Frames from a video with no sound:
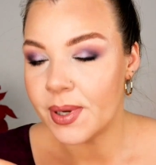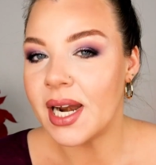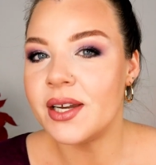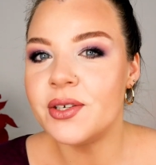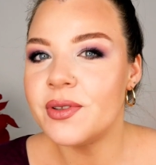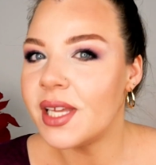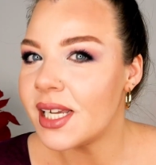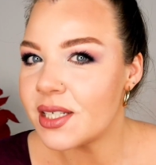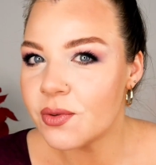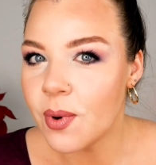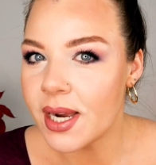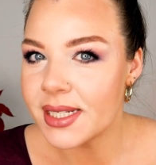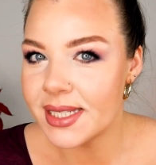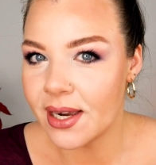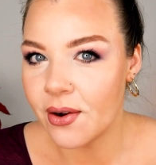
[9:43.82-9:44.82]
But I do think it's
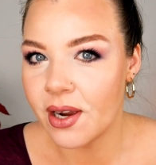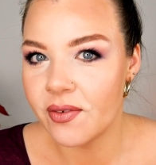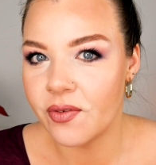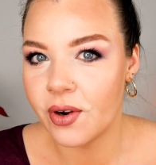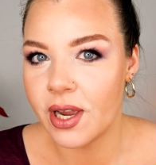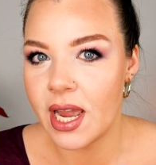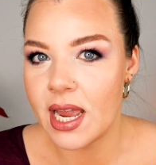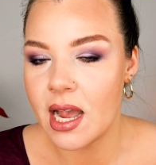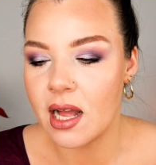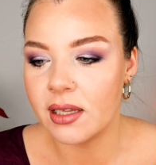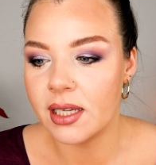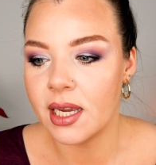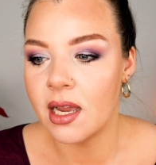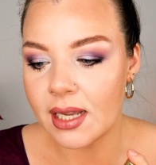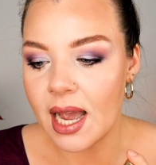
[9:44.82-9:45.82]
quite daring for
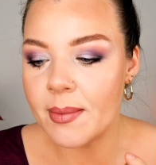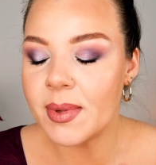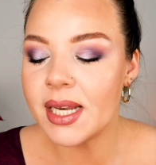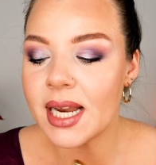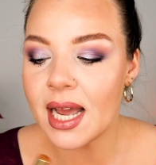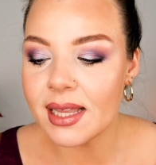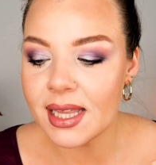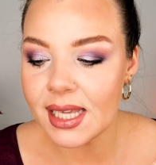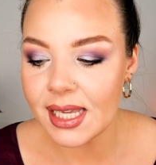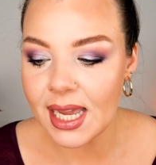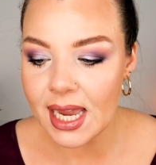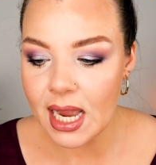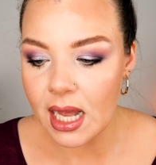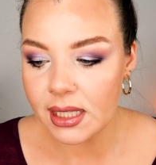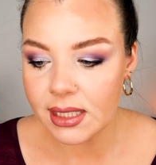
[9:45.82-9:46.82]
KAYALI. I mean, I think
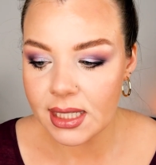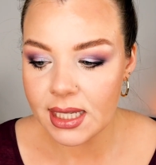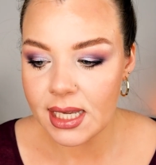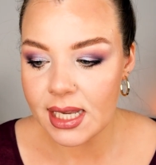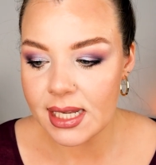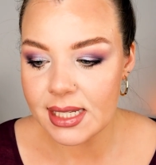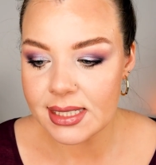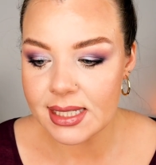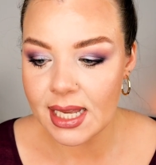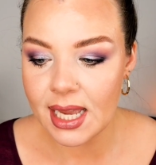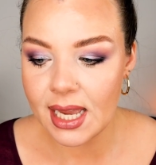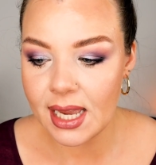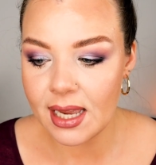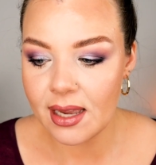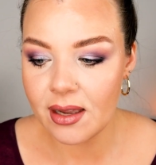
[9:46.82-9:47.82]
KAYALI is
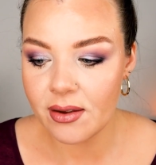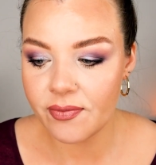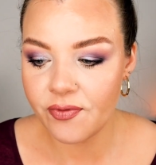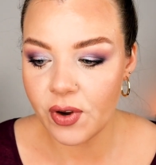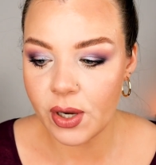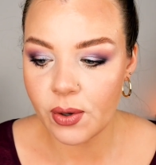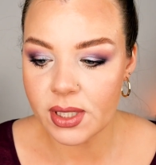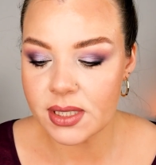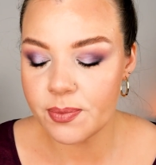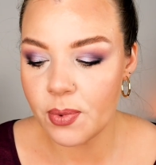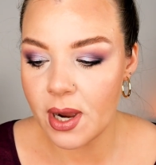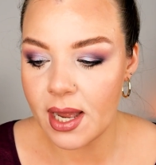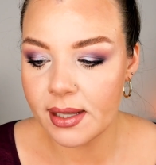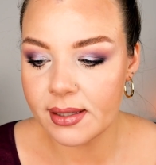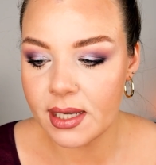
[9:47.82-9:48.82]
a fragrance
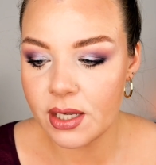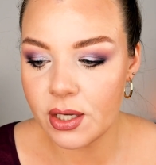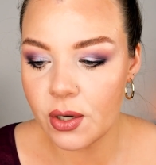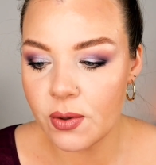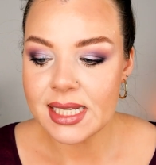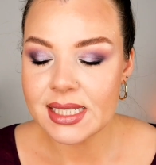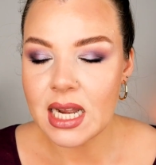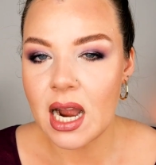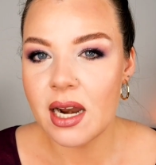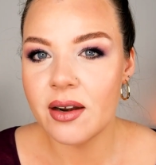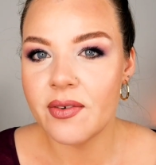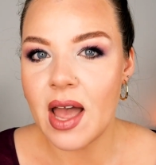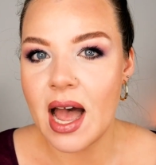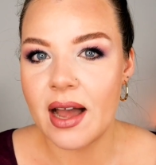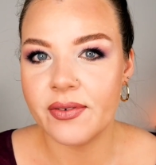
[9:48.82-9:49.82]
brand that, you know, is kind
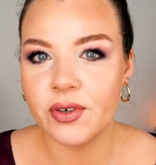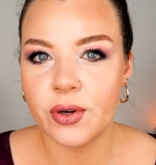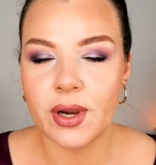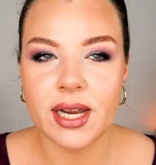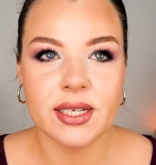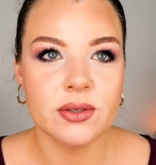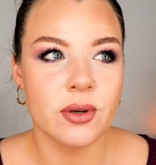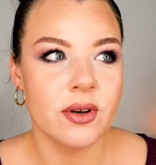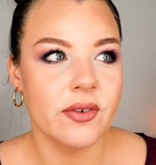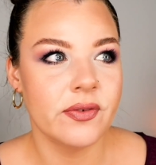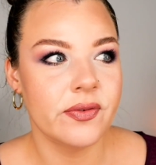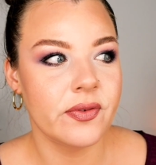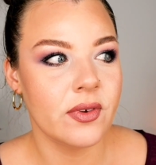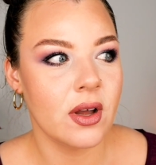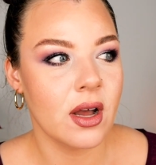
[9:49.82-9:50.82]
of after a sort of
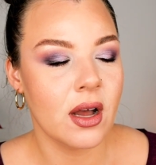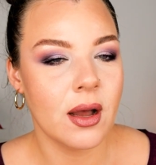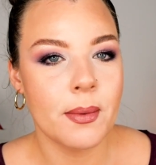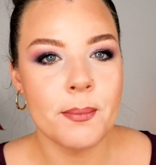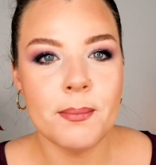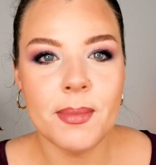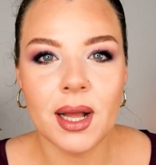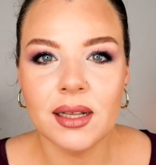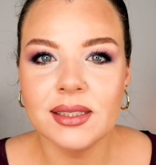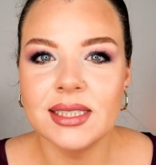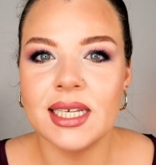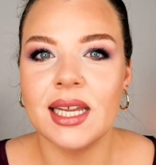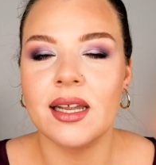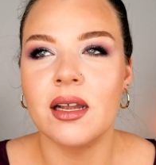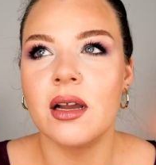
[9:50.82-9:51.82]

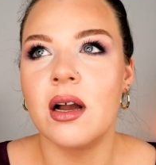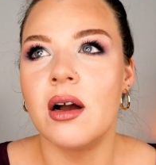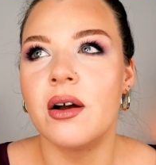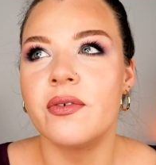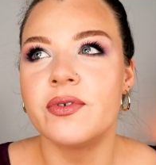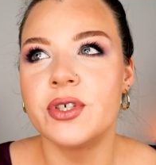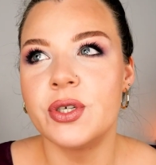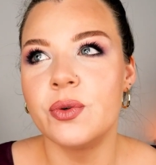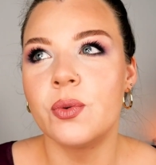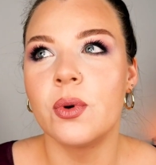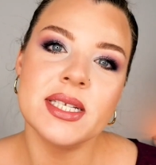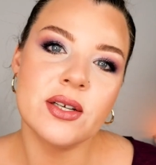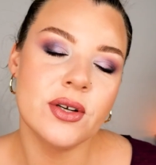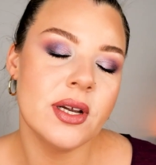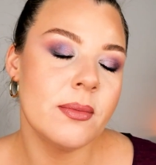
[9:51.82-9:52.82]
melding of two
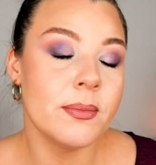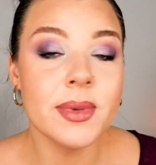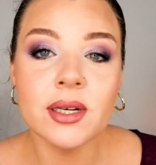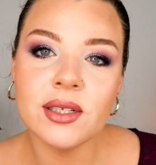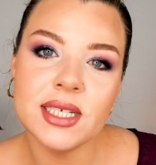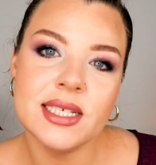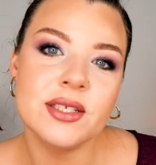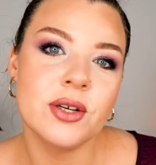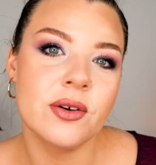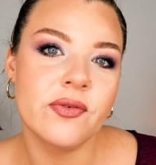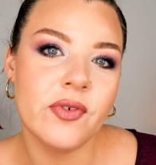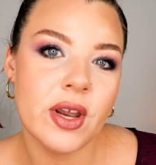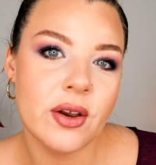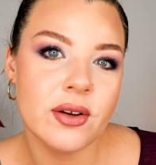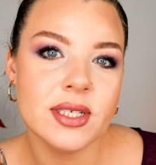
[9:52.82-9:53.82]
worlds, Middle Eastern
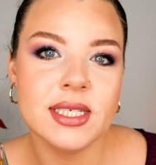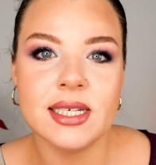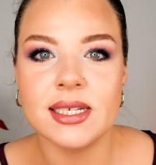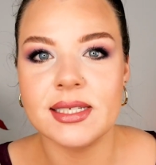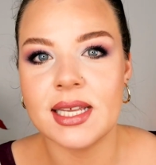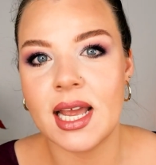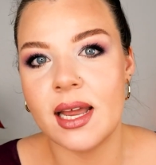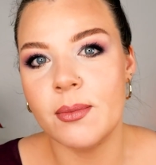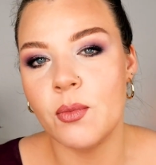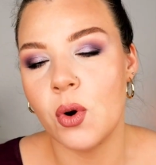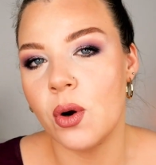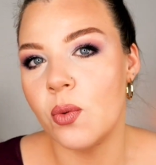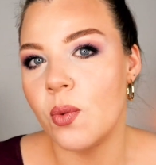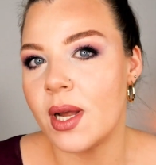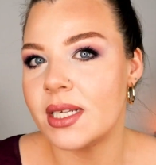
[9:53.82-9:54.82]
fragrances and
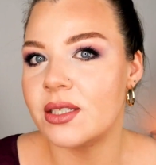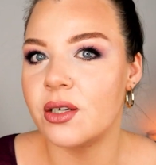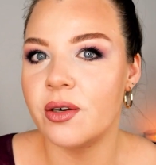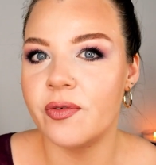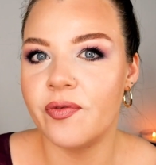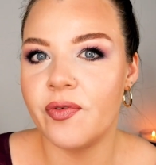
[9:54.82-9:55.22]
more Western